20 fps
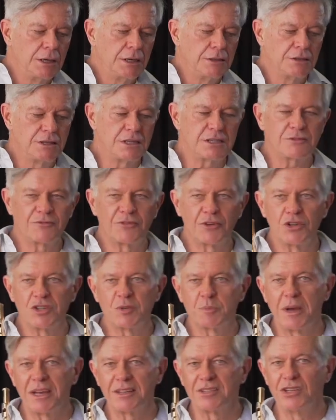This
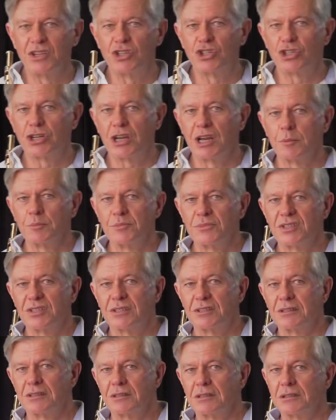first passage
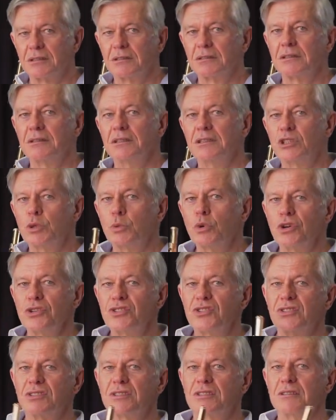comes
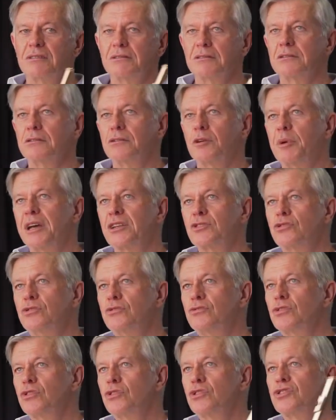towards, or about
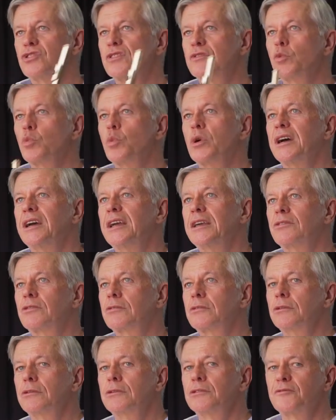2/3 of the way
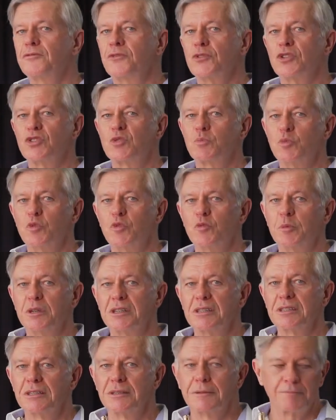through the first
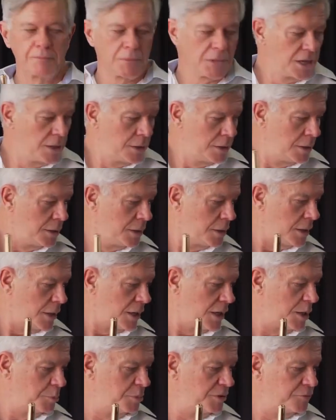movement,
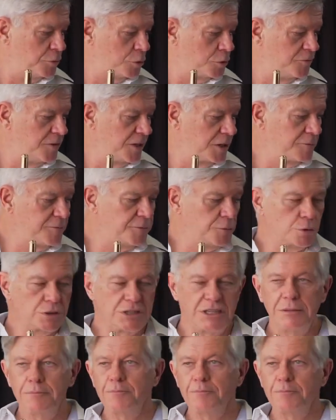before figure 40,